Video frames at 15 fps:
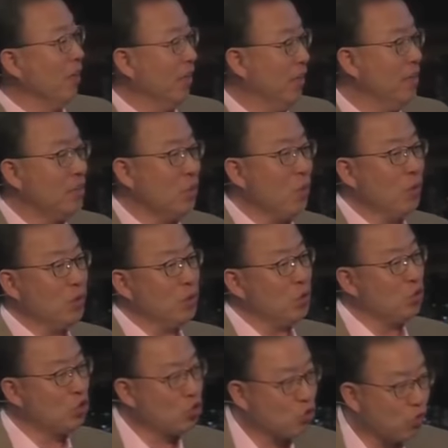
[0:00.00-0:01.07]
he's going to
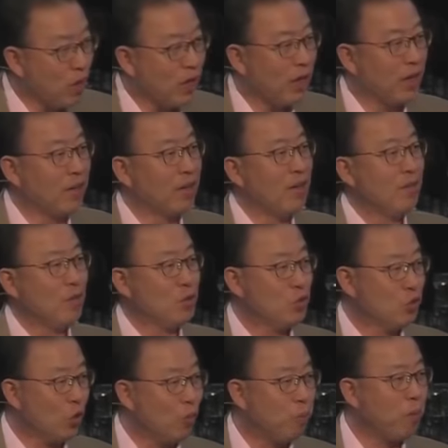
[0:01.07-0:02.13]
strike the
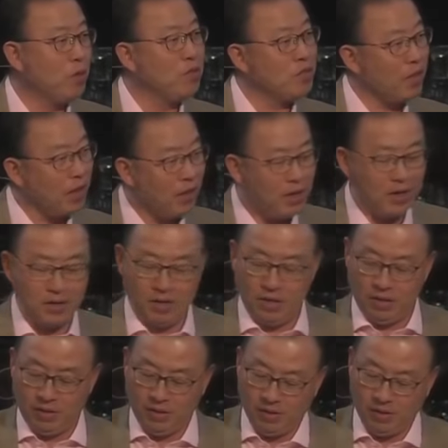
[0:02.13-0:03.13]
serpent's head.